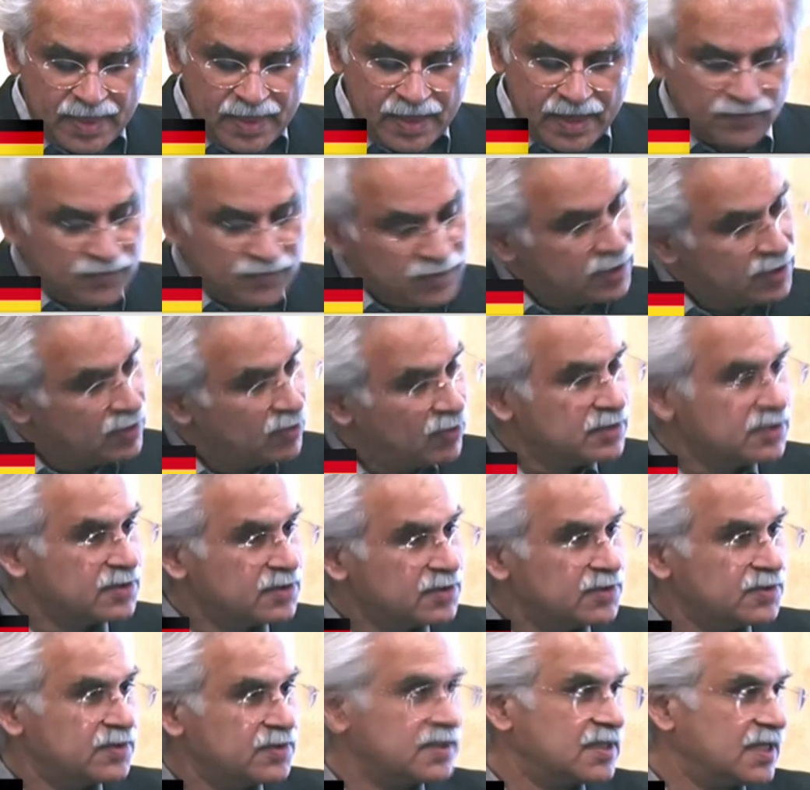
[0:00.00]
We
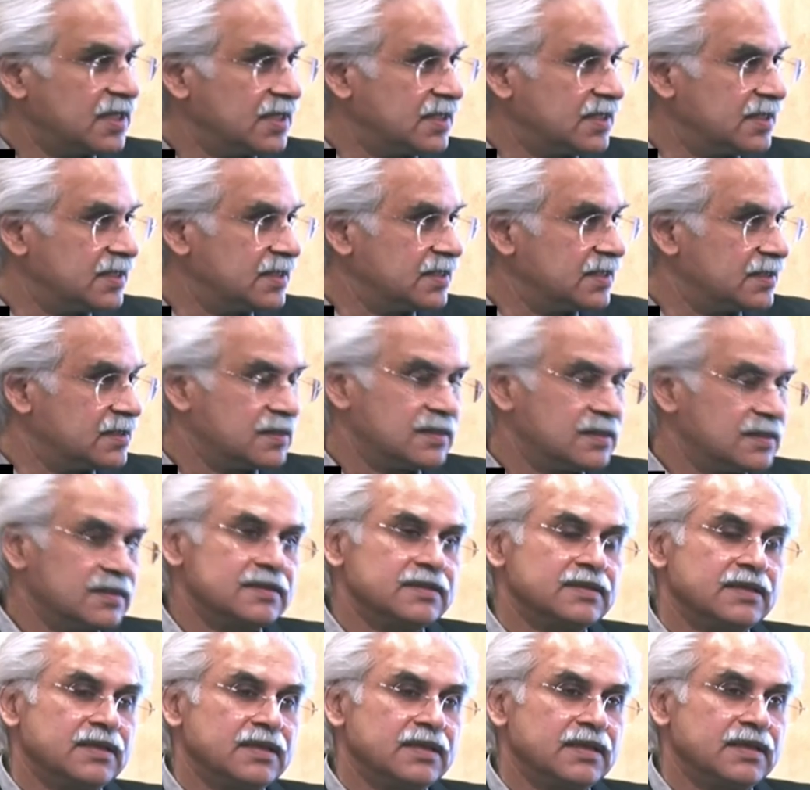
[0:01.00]
also decided,
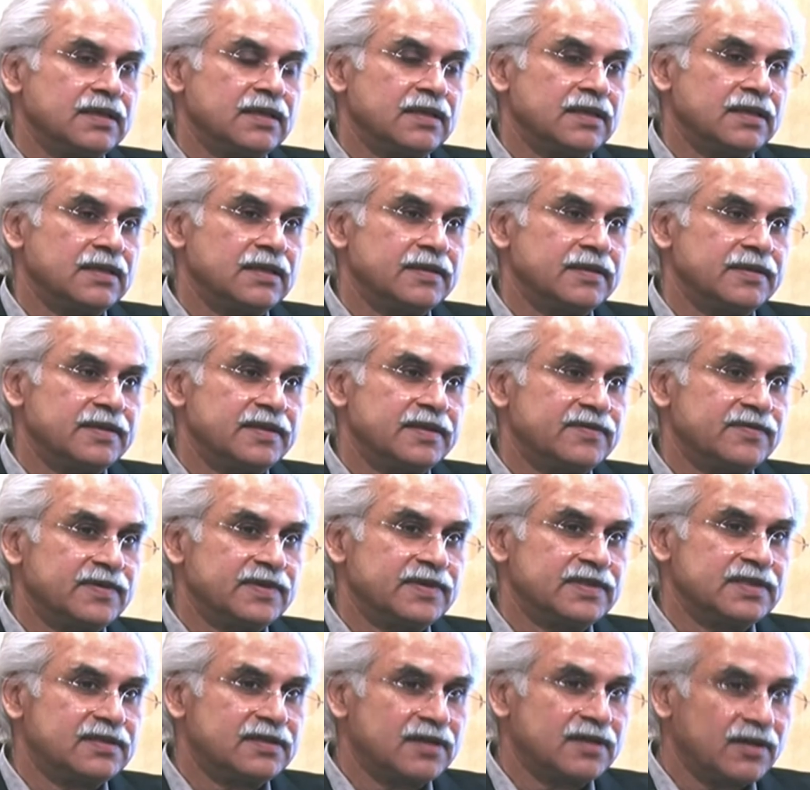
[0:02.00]
it
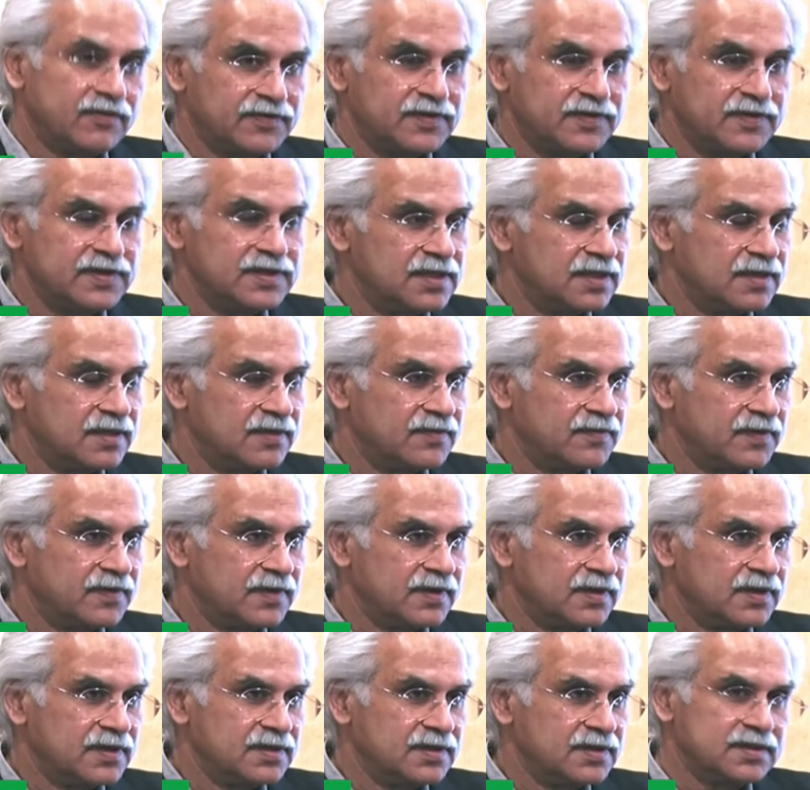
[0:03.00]
was a tough decision
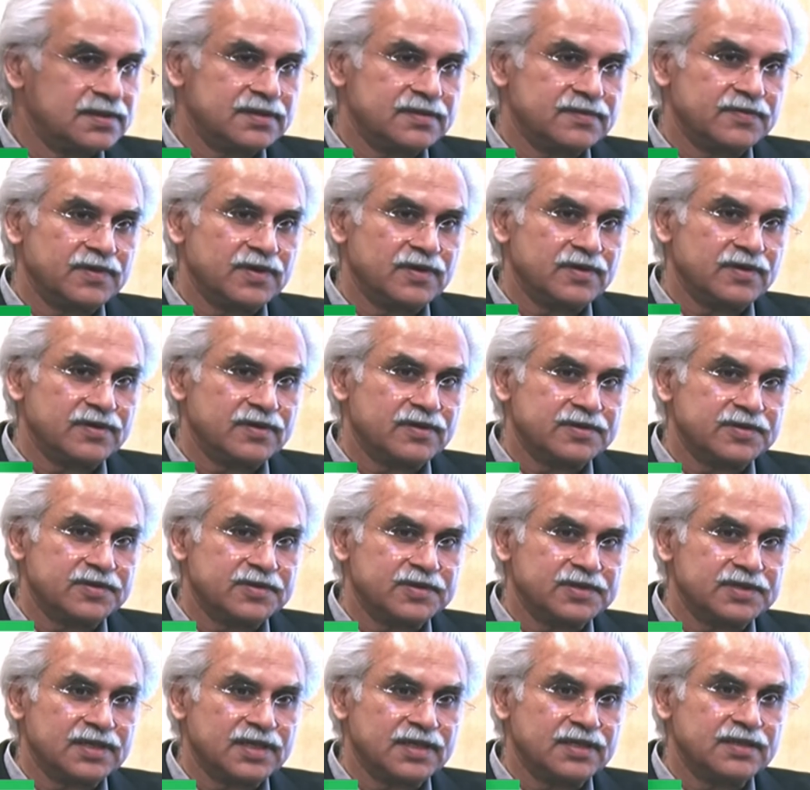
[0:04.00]
for us, we also
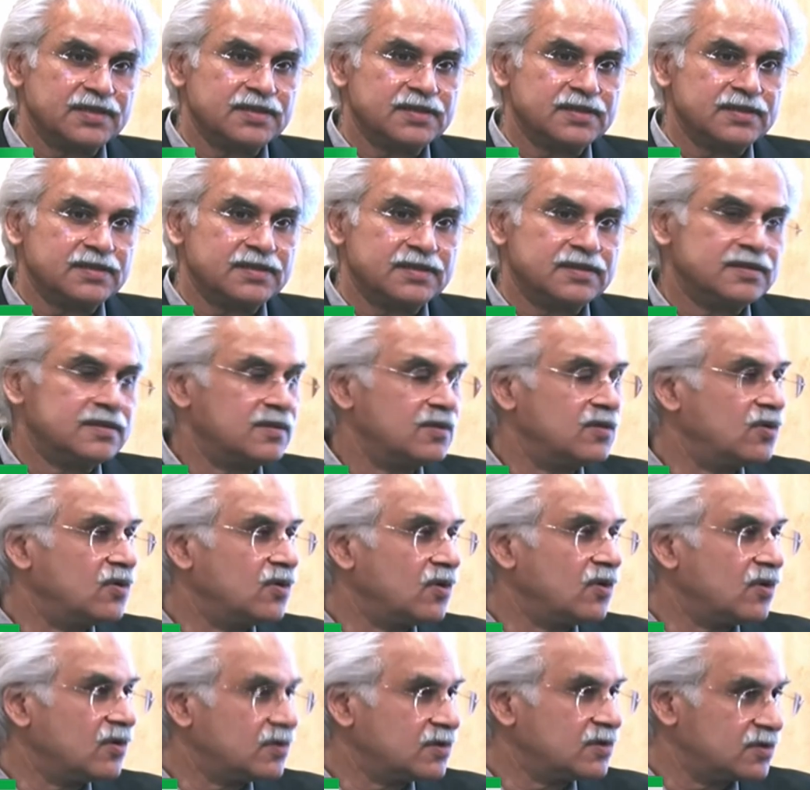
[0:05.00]
decided
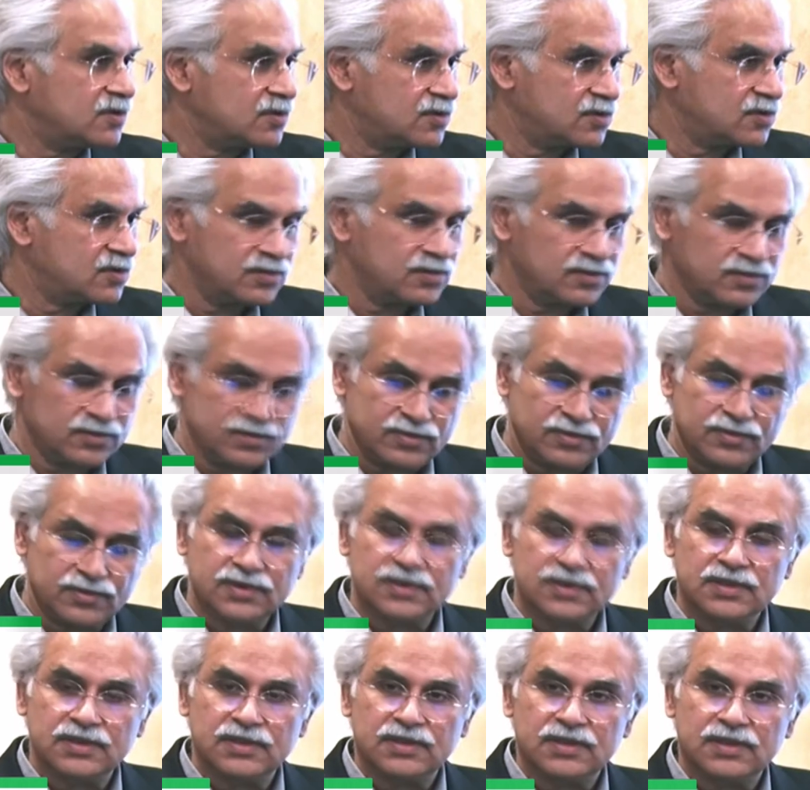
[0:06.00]
not to
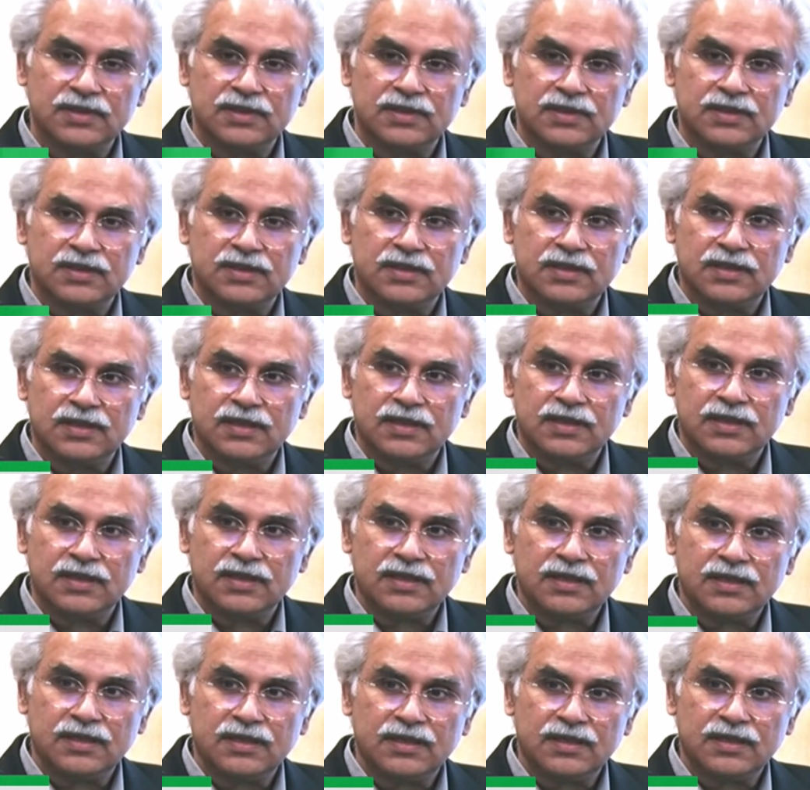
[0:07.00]

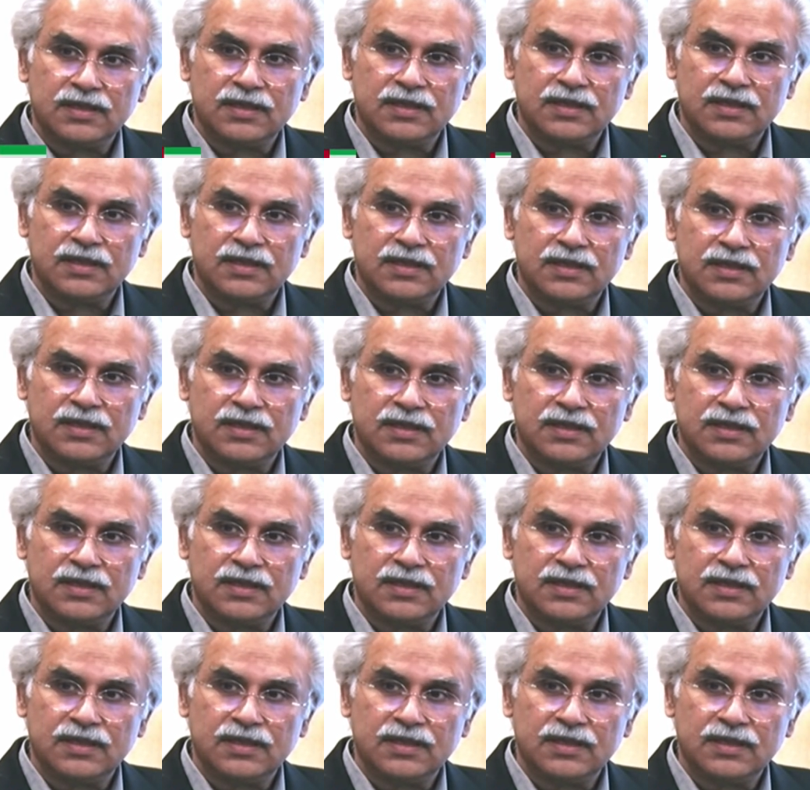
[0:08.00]
uh,